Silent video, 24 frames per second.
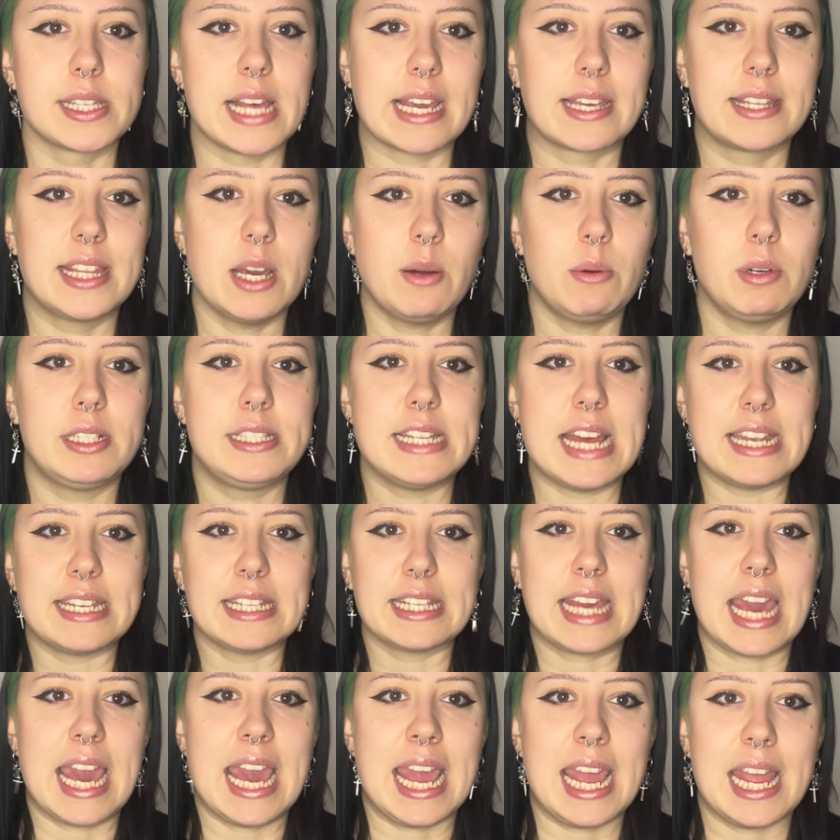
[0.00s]
Like, they were
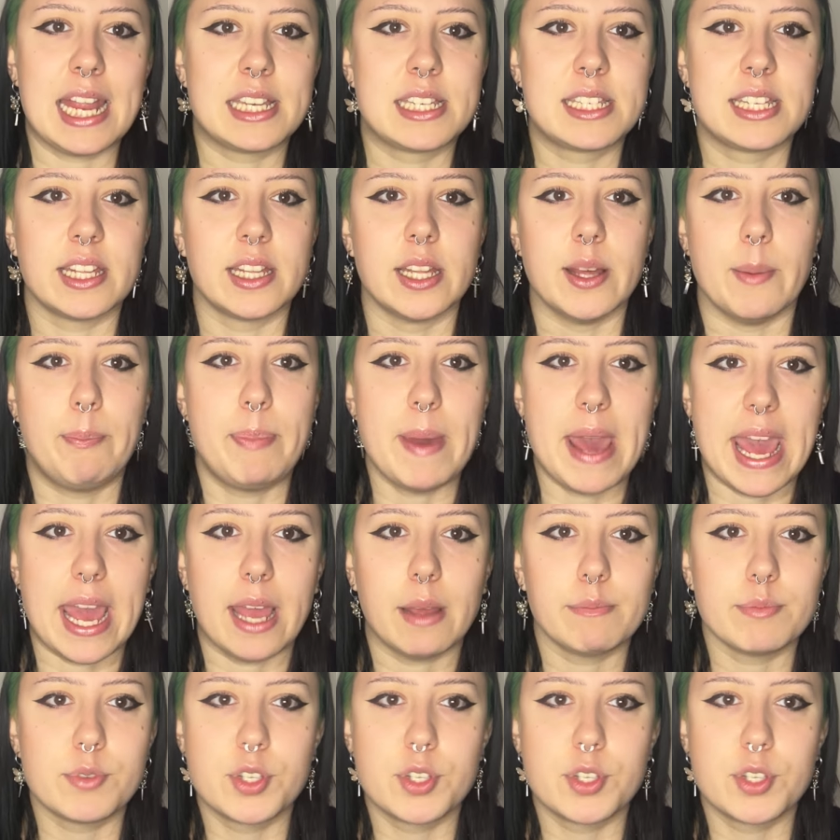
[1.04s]
dedicated to the bit.